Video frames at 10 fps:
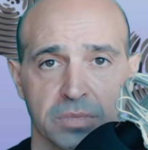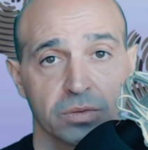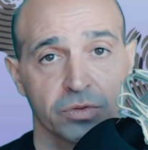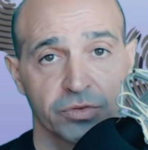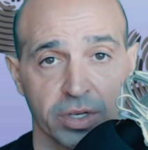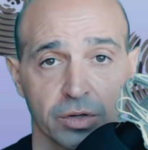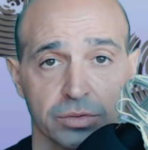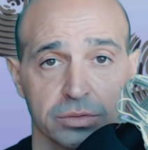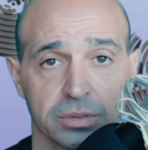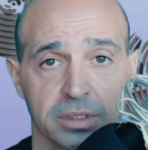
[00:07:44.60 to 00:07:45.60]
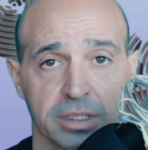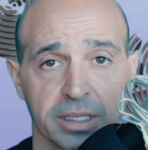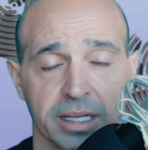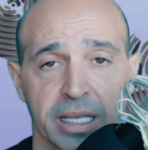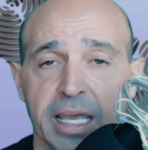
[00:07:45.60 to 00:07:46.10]
So
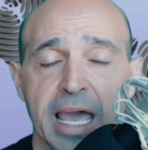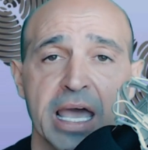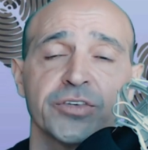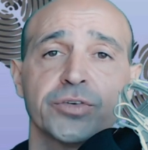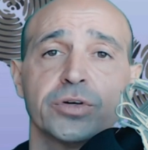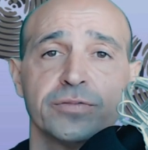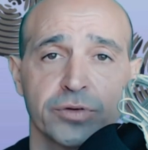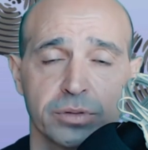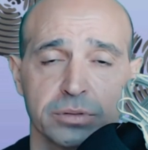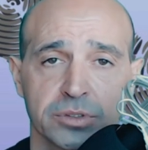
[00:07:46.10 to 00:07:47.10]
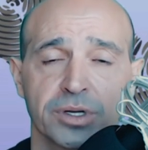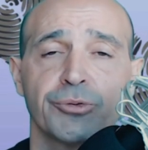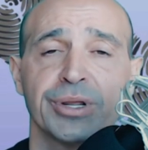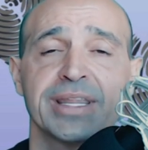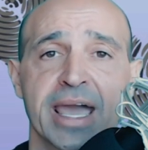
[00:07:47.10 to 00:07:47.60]
he asked her for
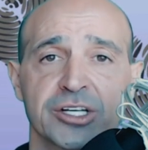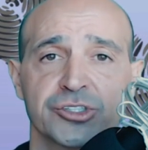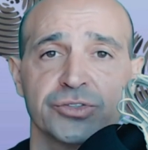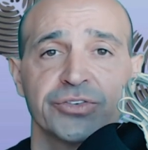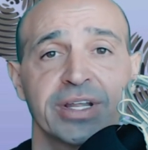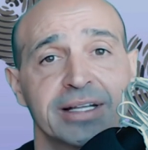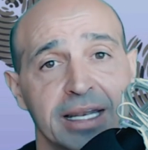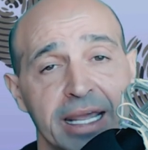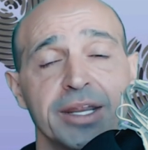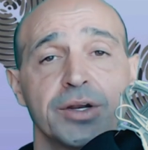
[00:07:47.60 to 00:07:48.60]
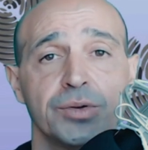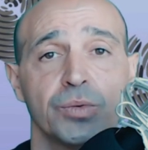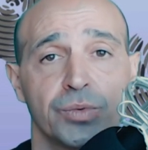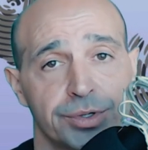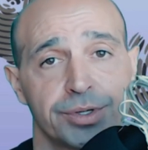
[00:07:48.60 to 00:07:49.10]
concrete actions that later
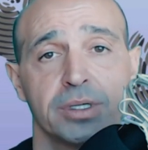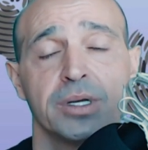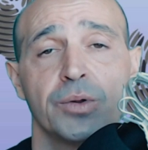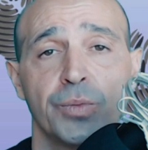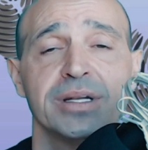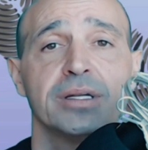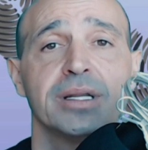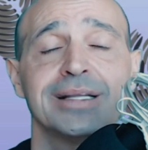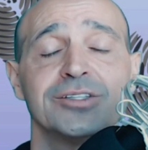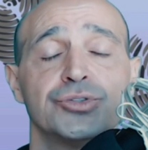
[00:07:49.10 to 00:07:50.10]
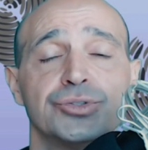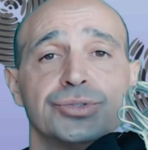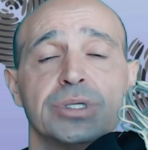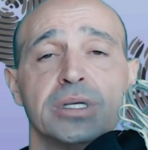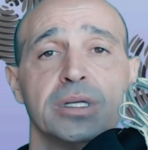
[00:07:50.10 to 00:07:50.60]
were written
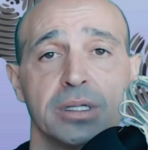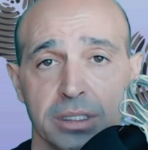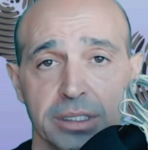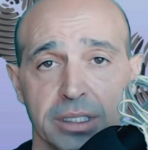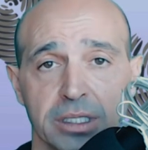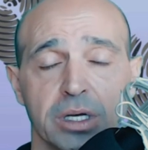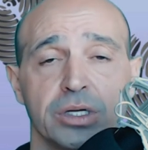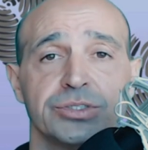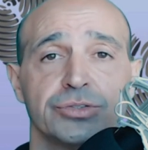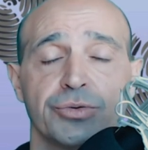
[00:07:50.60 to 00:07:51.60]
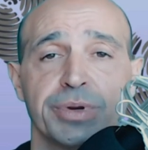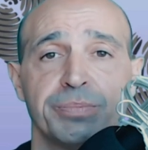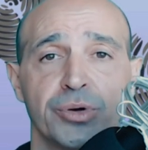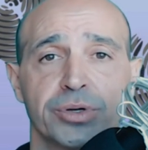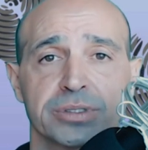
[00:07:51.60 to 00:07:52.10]
onto the
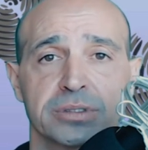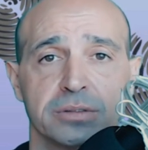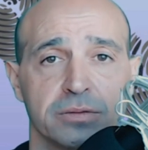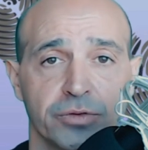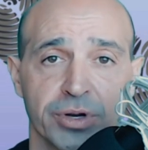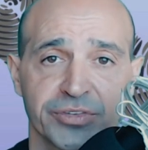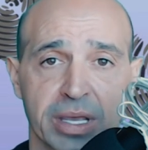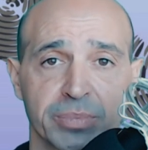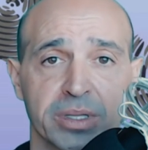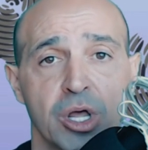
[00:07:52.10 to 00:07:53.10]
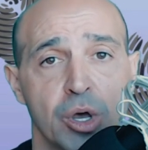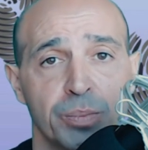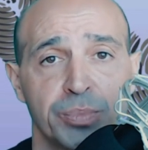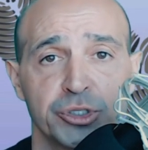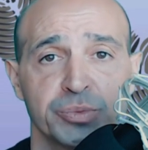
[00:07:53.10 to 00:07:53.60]
report. For example,
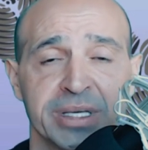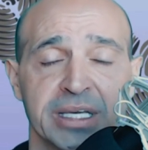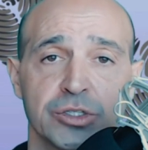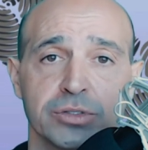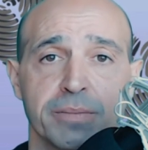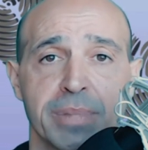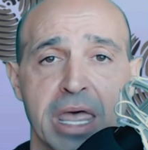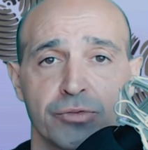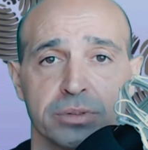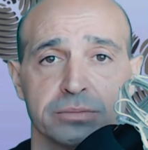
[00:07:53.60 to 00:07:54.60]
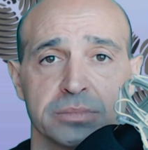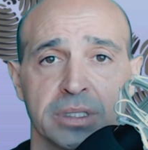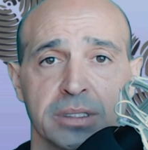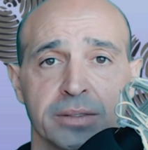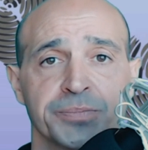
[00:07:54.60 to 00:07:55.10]
push me into the bedroom,
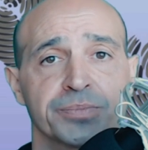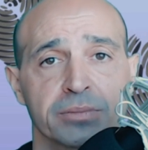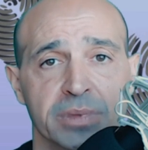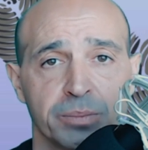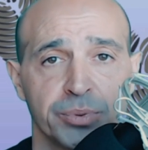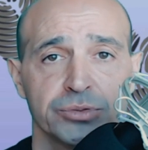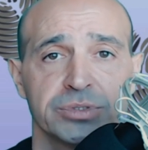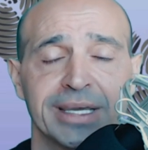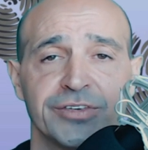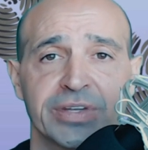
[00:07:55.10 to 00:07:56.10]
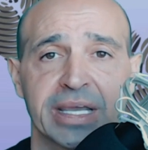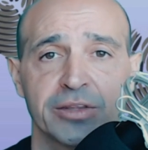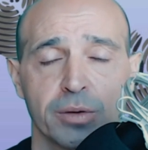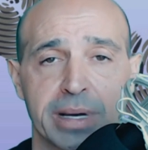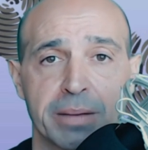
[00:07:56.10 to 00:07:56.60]
put his hand
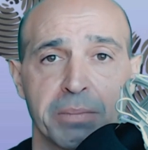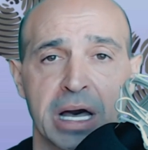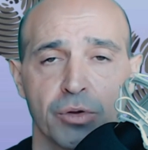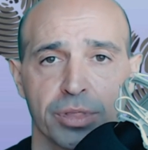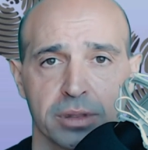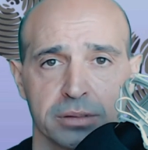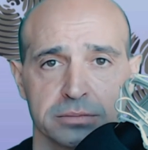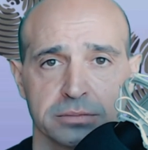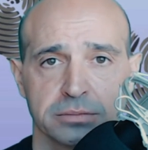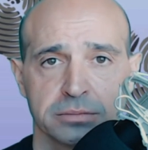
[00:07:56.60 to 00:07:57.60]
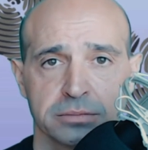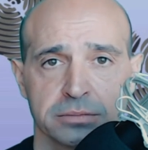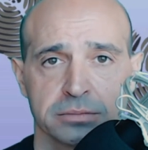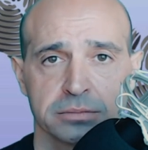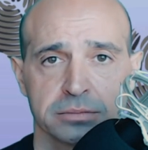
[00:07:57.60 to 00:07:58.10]
on my mouth,
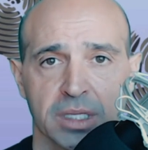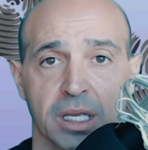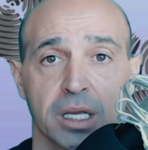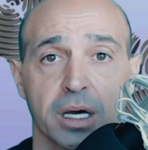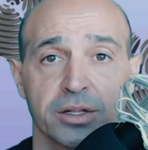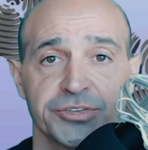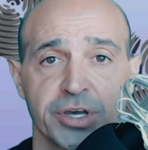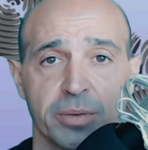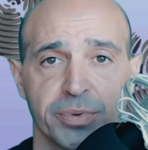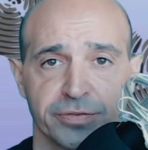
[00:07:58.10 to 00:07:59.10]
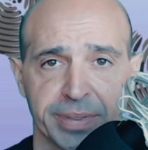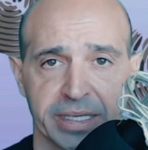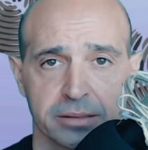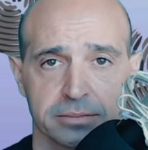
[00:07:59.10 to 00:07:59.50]
got on top of me,